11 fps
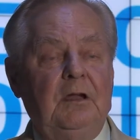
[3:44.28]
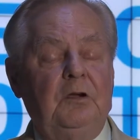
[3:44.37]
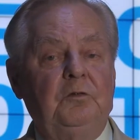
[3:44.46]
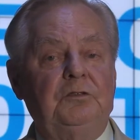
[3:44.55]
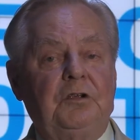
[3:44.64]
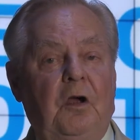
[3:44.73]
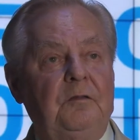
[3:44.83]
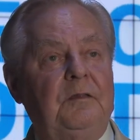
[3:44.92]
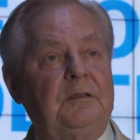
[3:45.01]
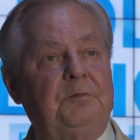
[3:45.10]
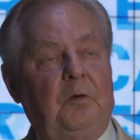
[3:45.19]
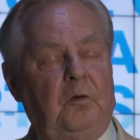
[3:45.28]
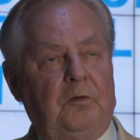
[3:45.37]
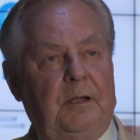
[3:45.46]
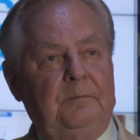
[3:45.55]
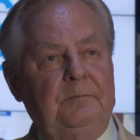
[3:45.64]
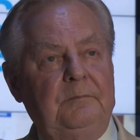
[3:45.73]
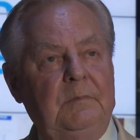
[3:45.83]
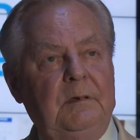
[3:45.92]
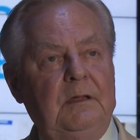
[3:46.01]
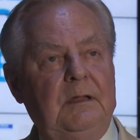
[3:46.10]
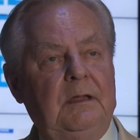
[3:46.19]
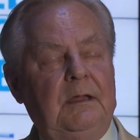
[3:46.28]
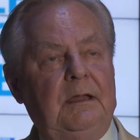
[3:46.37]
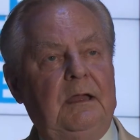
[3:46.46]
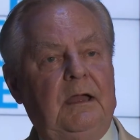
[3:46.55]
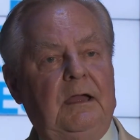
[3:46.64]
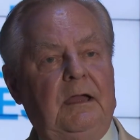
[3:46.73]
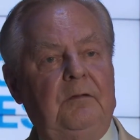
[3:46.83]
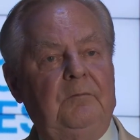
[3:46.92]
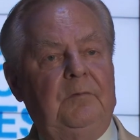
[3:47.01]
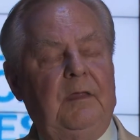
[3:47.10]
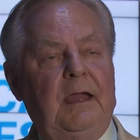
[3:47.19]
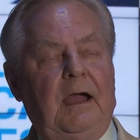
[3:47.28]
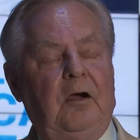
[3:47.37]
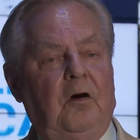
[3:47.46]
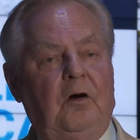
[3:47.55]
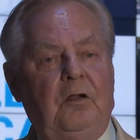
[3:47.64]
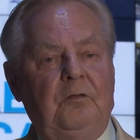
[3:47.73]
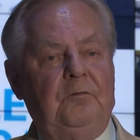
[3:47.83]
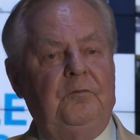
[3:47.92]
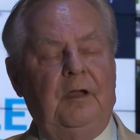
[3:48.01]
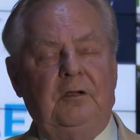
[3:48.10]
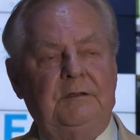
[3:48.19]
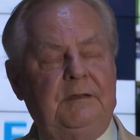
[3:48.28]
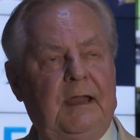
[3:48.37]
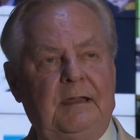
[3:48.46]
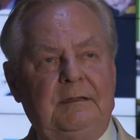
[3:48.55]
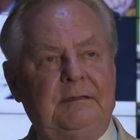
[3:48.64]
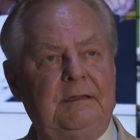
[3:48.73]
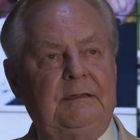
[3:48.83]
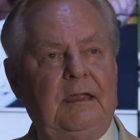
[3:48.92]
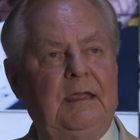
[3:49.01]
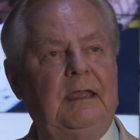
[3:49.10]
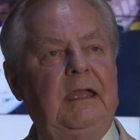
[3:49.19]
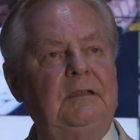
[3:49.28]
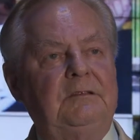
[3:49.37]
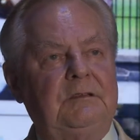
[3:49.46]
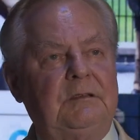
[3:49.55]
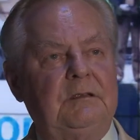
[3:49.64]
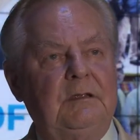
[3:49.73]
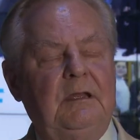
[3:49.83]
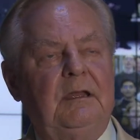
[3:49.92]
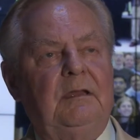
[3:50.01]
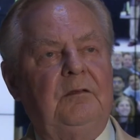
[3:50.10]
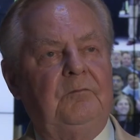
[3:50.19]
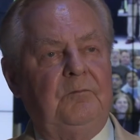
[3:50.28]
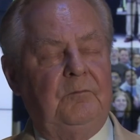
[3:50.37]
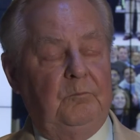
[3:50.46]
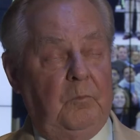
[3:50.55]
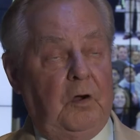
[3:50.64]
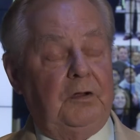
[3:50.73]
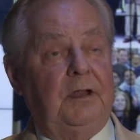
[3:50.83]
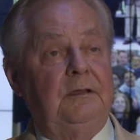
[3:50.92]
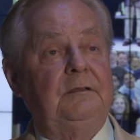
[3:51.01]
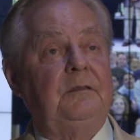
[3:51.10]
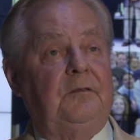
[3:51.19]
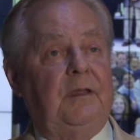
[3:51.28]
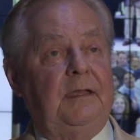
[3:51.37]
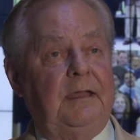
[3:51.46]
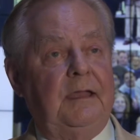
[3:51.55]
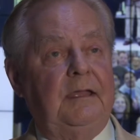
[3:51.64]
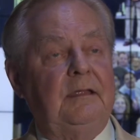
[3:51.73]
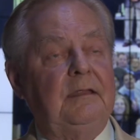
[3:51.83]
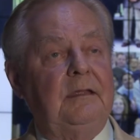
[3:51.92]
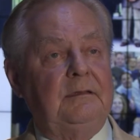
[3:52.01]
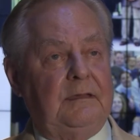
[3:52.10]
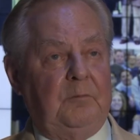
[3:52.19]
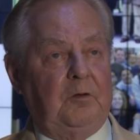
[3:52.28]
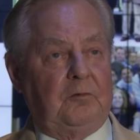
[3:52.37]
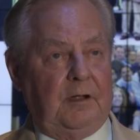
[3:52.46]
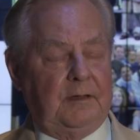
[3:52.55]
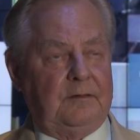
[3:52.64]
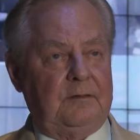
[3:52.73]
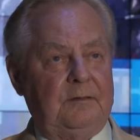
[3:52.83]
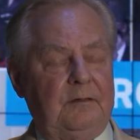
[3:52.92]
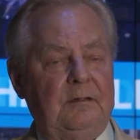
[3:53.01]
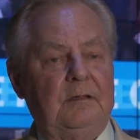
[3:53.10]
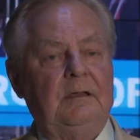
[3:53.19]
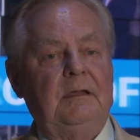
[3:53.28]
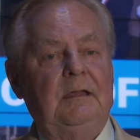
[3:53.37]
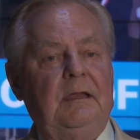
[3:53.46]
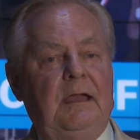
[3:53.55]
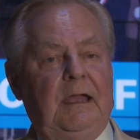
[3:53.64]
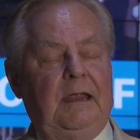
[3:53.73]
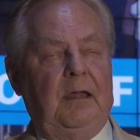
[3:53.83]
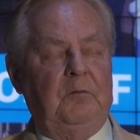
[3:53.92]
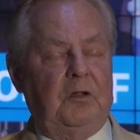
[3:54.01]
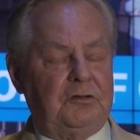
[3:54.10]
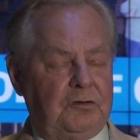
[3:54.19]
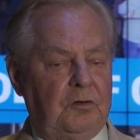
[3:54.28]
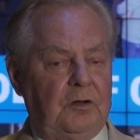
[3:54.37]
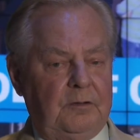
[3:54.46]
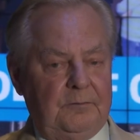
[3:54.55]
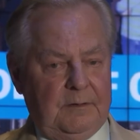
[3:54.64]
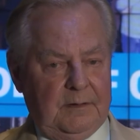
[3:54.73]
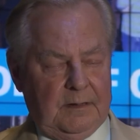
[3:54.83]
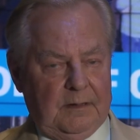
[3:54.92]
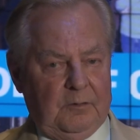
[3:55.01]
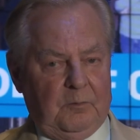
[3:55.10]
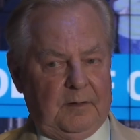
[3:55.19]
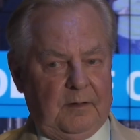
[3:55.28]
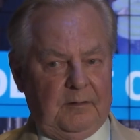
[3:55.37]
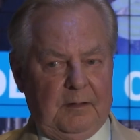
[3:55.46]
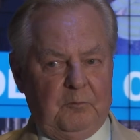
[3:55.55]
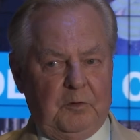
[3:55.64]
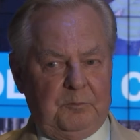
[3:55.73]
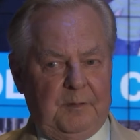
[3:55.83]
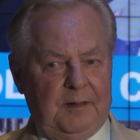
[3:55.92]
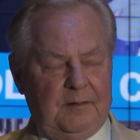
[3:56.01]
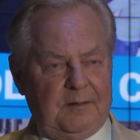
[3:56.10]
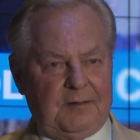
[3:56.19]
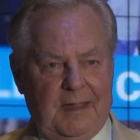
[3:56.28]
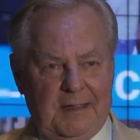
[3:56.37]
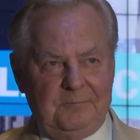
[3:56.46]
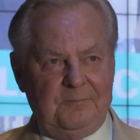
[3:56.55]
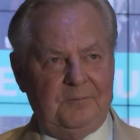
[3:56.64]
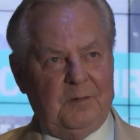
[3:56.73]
who joined this program, they are all very talented, engaged, modern thinking Democrats. And I'm not sure whether they would be the same